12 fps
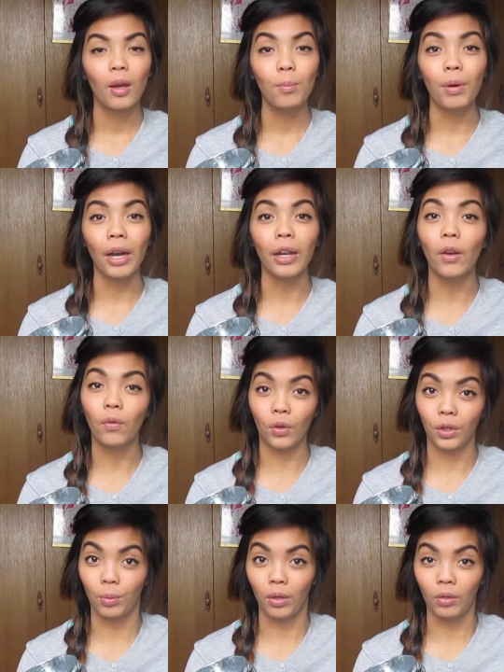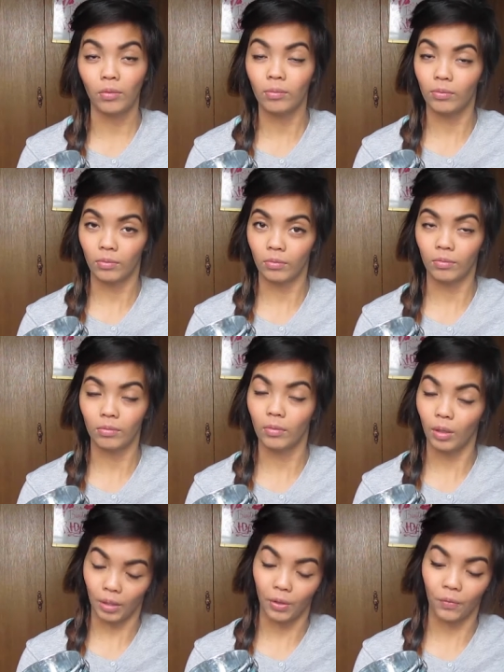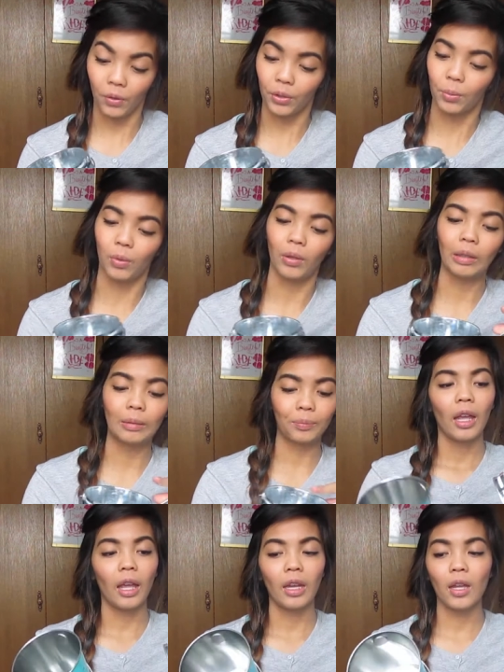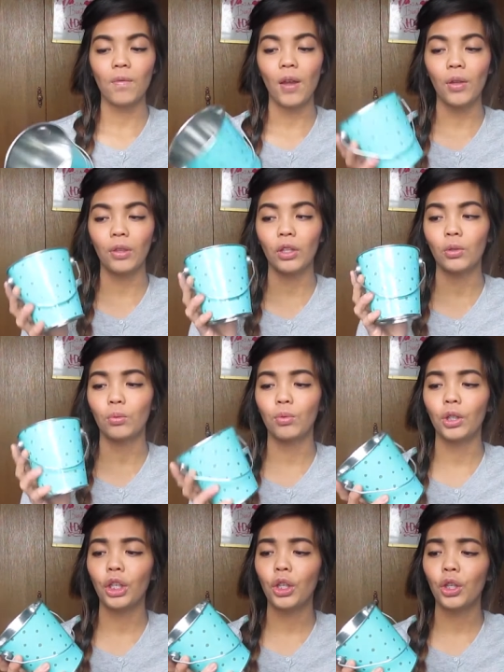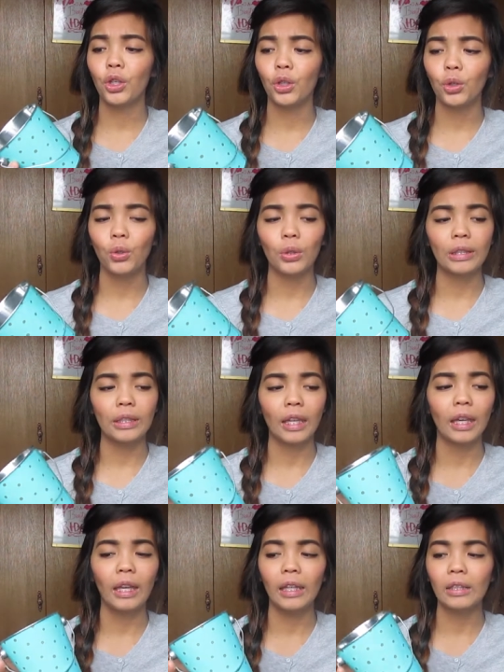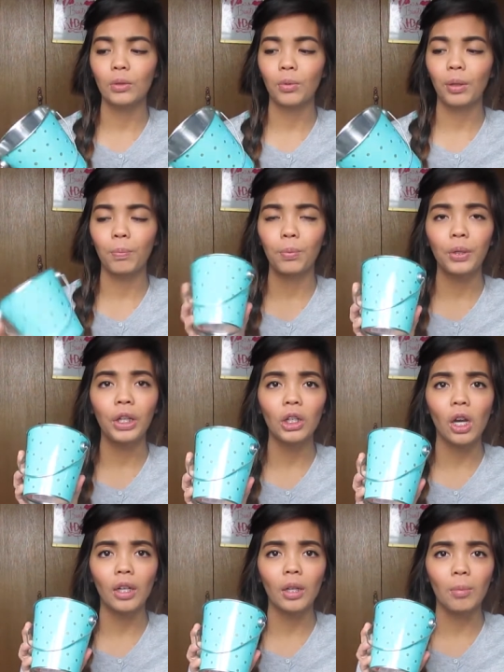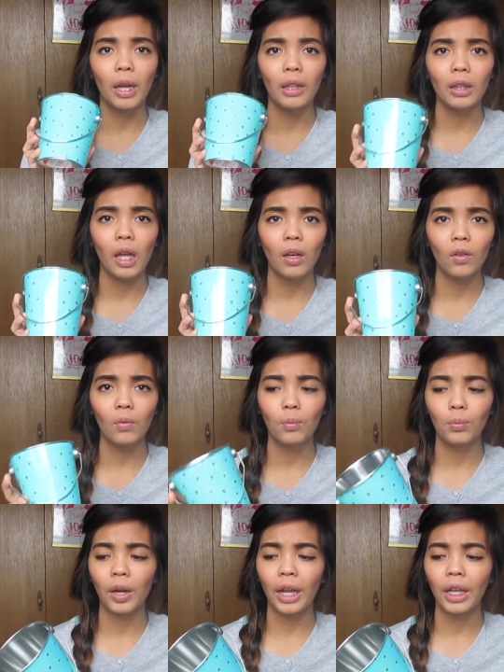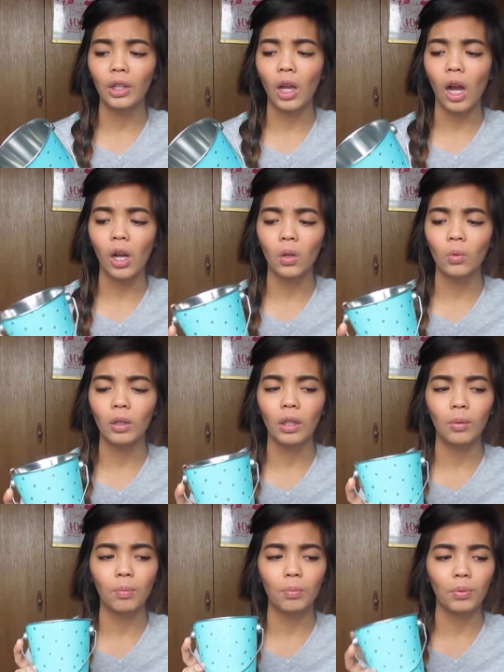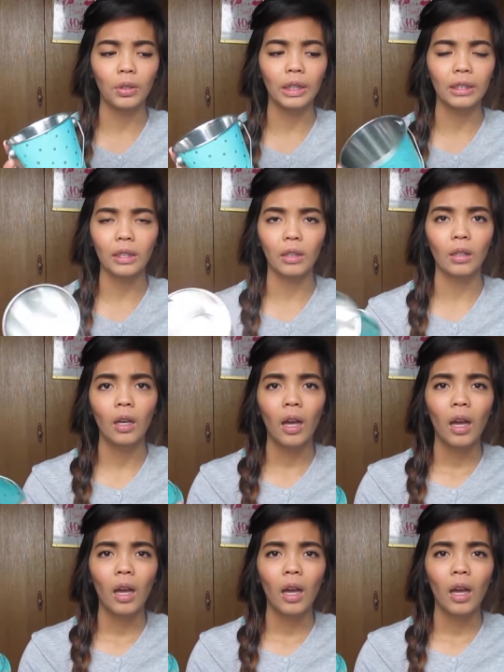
but affordable, affordable. And I found these really cute tins with print on them. I love bright aqua prints and